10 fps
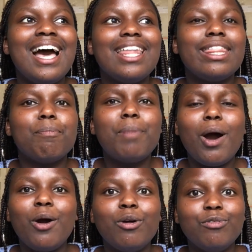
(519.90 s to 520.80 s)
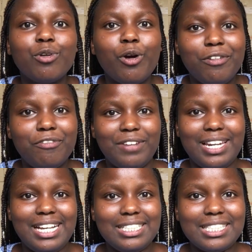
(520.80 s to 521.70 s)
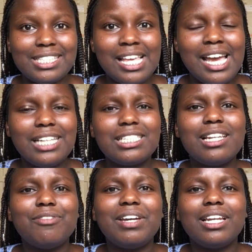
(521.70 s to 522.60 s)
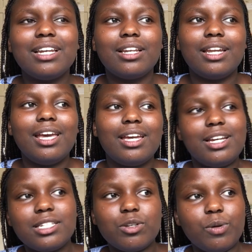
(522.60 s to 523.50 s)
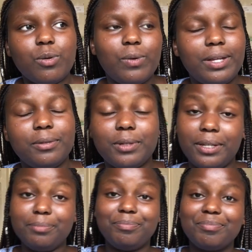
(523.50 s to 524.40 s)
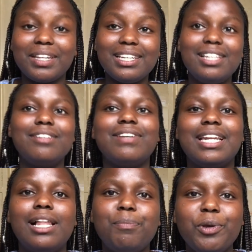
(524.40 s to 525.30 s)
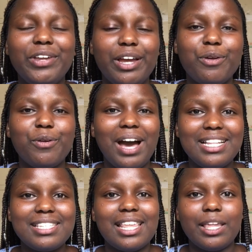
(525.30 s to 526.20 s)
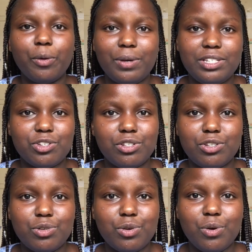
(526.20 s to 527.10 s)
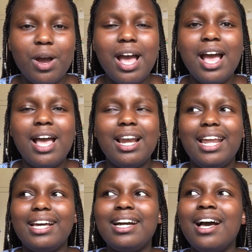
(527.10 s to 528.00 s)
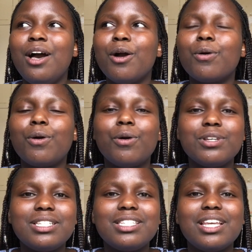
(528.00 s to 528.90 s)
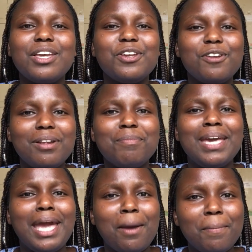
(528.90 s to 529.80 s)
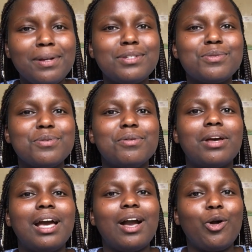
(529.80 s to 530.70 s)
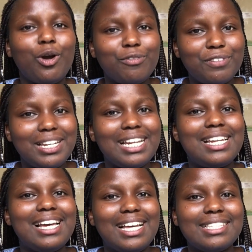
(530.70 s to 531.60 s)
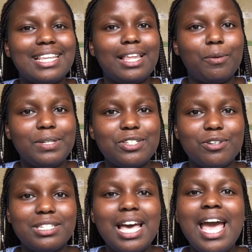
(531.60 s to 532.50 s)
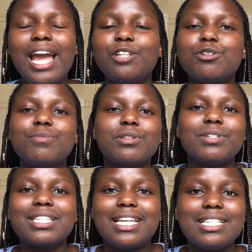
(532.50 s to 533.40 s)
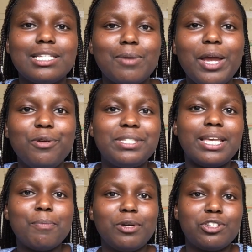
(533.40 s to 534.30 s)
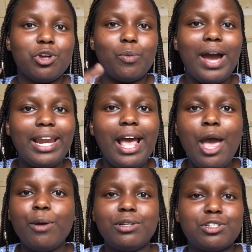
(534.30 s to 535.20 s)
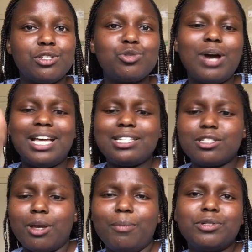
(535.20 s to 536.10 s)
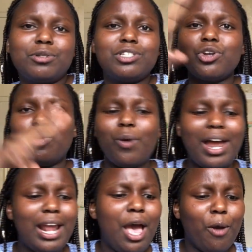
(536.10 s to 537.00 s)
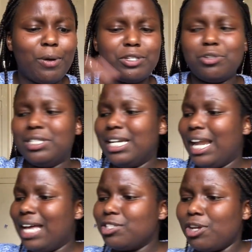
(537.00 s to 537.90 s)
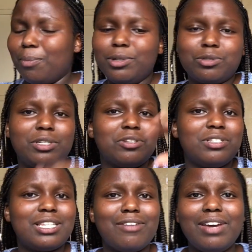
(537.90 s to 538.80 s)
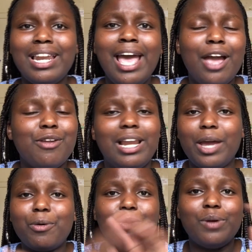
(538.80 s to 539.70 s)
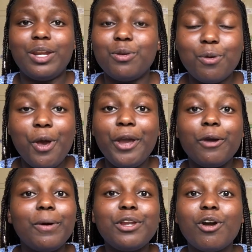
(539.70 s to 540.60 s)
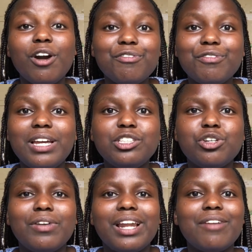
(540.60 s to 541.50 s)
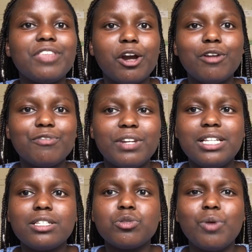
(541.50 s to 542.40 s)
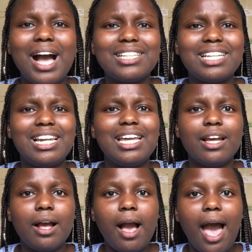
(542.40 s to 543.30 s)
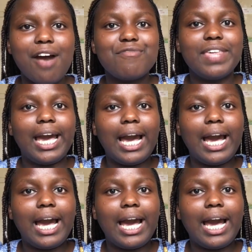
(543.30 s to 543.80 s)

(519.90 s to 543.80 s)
the power of confidence. It will even, it'll even help you in how you answer the questions, like, cause you'll be able to confidently answer the questions. It won't be those cases where you skip question 1, question 2 asks you about question 1, question 10 asks you about question 7, and you're like, what do I do? When you're confident, you even have the confidence to actually have the